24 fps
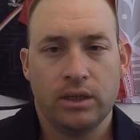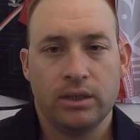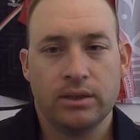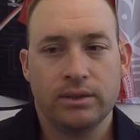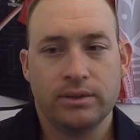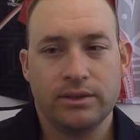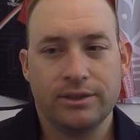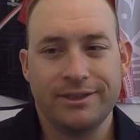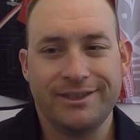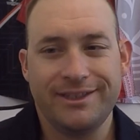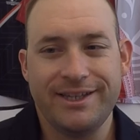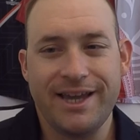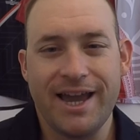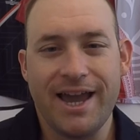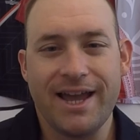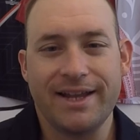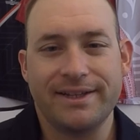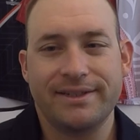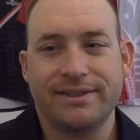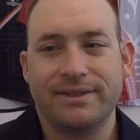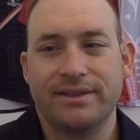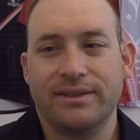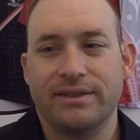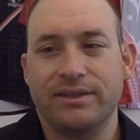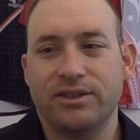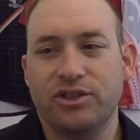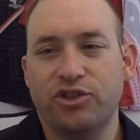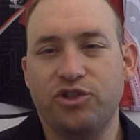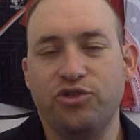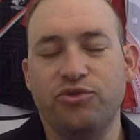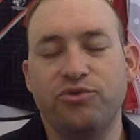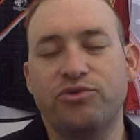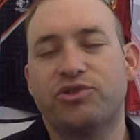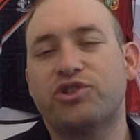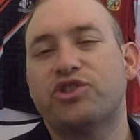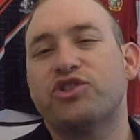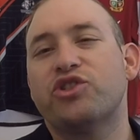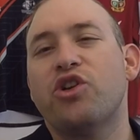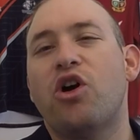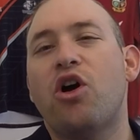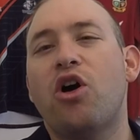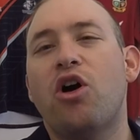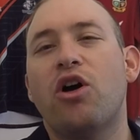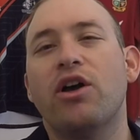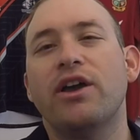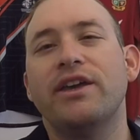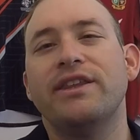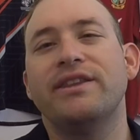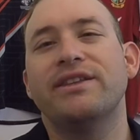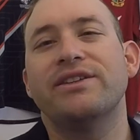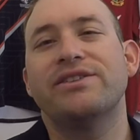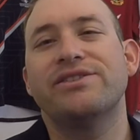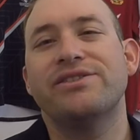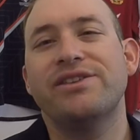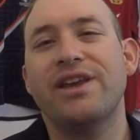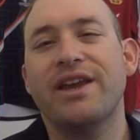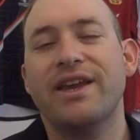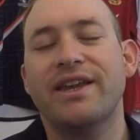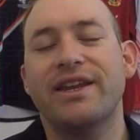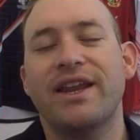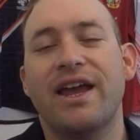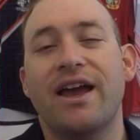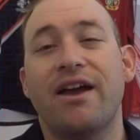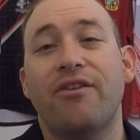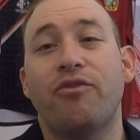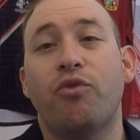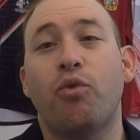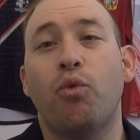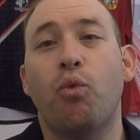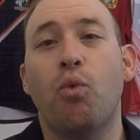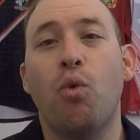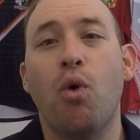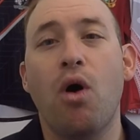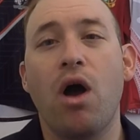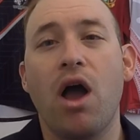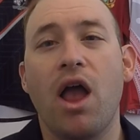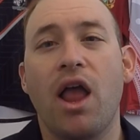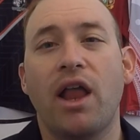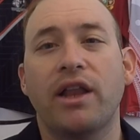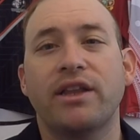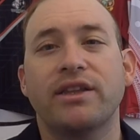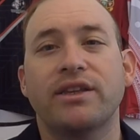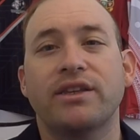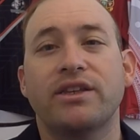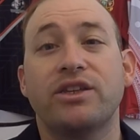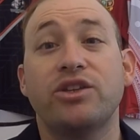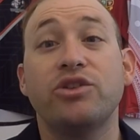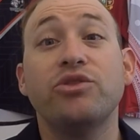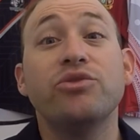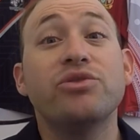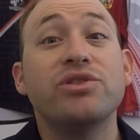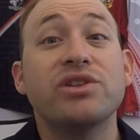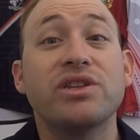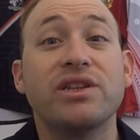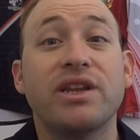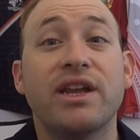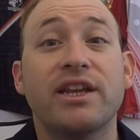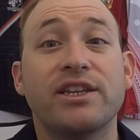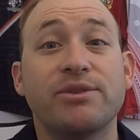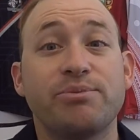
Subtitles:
Yet you saw in the second half what Houston has